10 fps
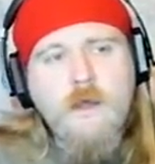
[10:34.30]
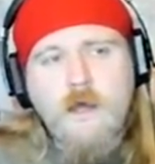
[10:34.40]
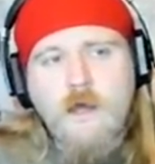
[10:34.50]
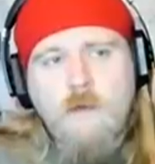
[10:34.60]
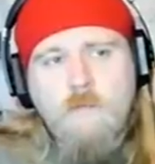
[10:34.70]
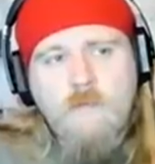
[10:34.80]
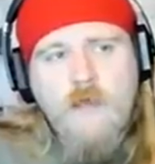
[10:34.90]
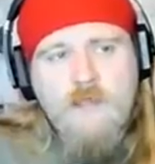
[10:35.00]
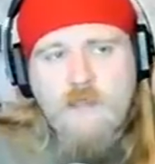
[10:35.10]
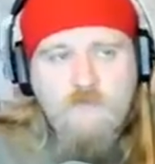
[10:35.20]

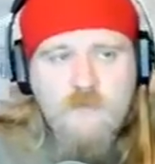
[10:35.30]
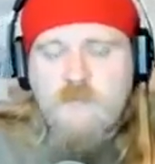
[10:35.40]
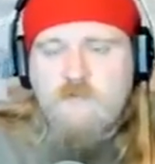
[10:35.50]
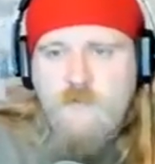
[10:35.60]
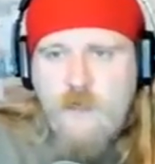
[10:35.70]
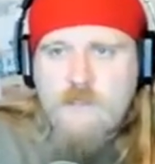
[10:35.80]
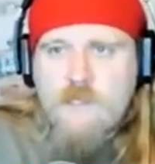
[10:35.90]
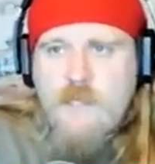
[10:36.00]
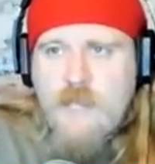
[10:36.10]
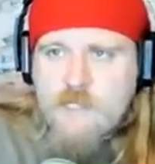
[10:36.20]
I'd love to give fans
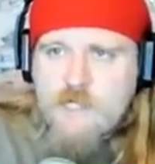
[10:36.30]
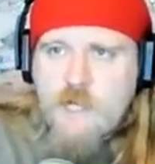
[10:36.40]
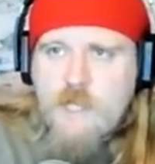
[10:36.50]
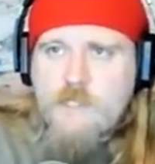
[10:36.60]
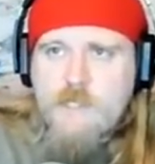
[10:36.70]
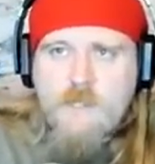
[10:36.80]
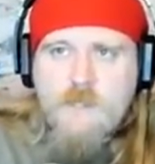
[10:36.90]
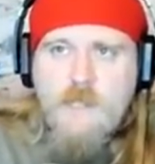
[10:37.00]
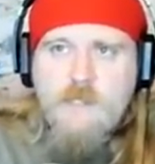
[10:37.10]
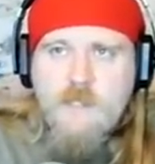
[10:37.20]
a last chance to get
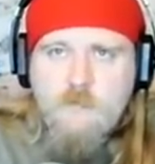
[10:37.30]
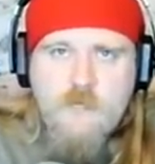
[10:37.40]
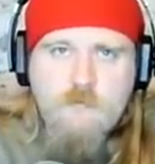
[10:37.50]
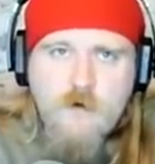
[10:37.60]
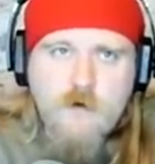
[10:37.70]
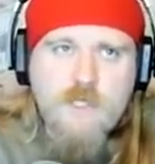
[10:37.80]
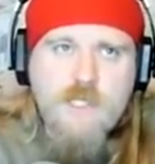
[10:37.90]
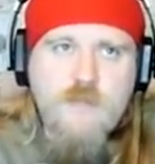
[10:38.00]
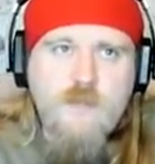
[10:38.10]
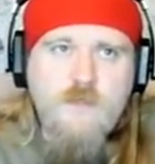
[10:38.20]
that DP
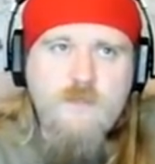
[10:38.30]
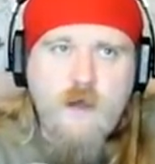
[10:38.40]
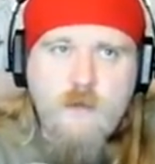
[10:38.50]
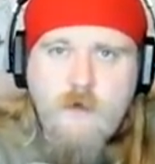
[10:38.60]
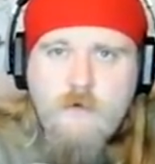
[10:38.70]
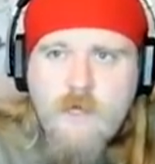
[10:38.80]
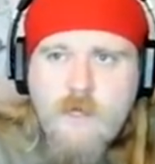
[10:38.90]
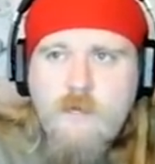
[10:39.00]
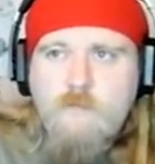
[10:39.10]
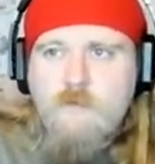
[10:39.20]
merch that they thought about
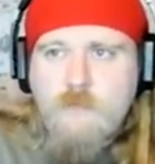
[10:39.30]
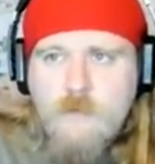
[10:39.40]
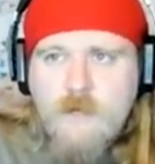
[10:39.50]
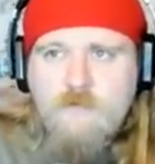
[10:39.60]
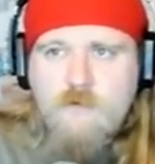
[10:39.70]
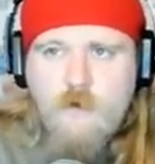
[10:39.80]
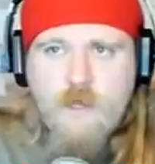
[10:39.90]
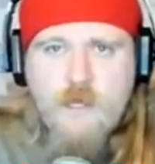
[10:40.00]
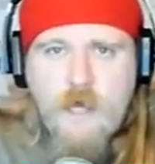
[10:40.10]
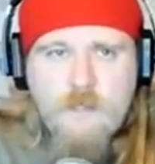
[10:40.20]
getting, but maybe never
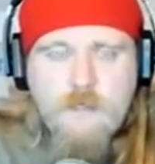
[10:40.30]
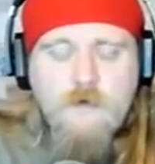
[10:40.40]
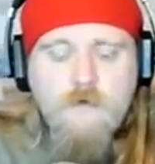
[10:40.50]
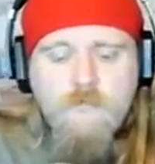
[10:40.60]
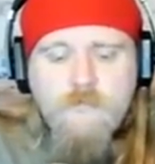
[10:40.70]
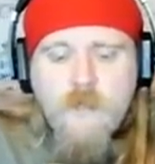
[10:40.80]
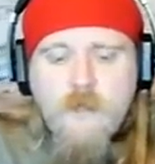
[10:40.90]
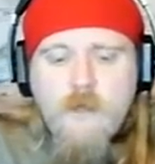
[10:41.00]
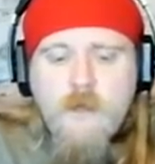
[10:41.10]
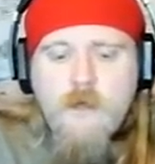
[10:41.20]
quite got to.
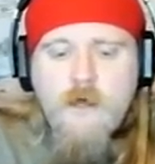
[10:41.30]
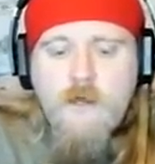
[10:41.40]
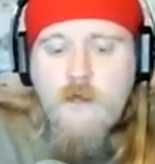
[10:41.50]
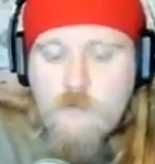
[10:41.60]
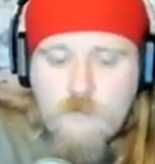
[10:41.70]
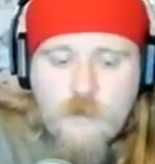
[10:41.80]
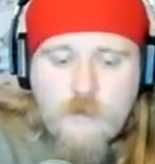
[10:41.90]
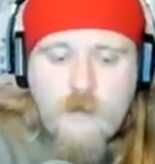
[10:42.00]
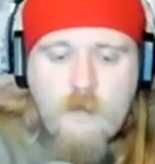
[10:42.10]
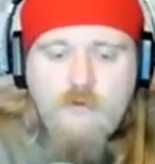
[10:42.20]
Another
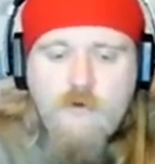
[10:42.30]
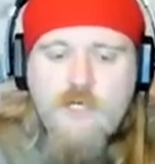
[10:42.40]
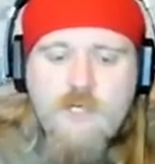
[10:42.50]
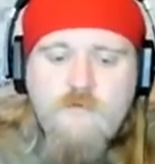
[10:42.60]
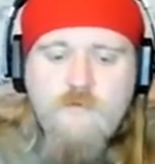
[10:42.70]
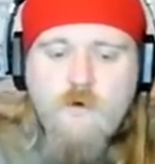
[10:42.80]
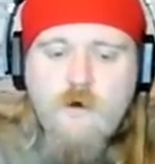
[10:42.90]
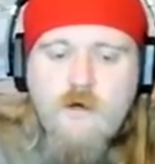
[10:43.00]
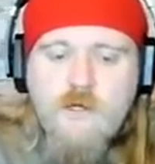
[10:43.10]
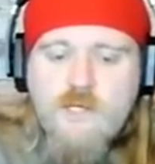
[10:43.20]
thing that I'm pushing
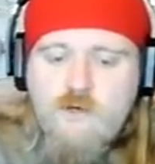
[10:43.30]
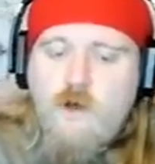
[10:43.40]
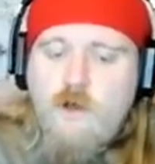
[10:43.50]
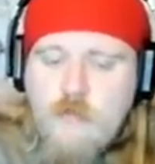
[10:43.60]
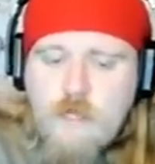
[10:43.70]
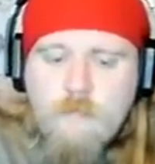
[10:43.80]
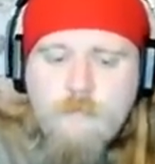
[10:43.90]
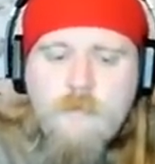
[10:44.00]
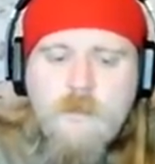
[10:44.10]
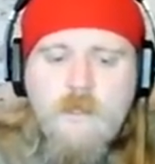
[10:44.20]
for strongly
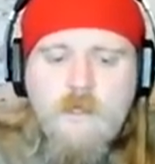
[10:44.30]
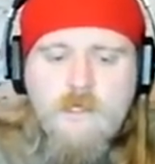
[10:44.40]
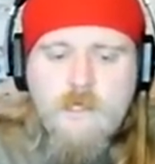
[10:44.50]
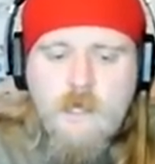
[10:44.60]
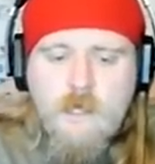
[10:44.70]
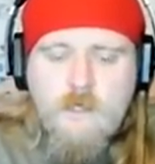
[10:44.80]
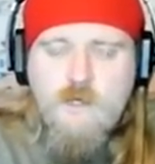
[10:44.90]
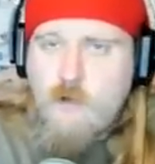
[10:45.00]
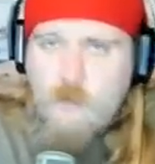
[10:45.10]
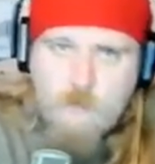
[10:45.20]
is a
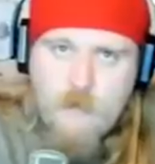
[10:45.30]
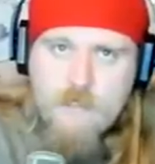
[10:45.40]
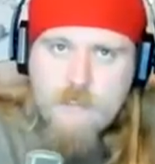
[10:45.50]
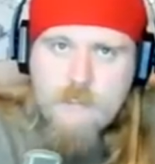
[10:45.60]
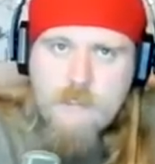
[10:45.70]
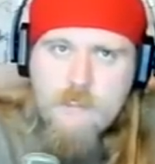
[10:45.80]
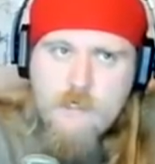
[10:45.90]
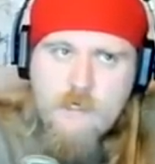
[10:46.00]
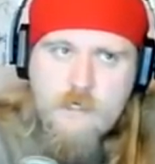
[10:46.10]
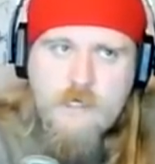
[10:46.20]
Drunken Peasants
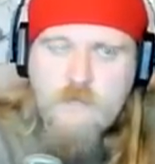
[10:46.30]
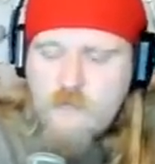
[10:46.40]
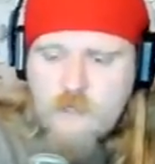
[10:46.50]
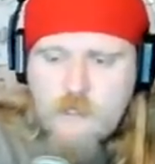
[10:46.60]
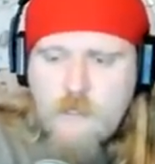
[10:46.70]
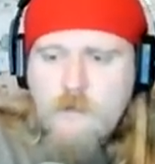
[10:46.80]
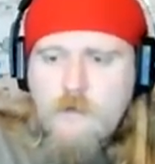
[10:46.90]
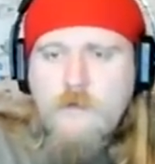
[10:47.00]
DVD.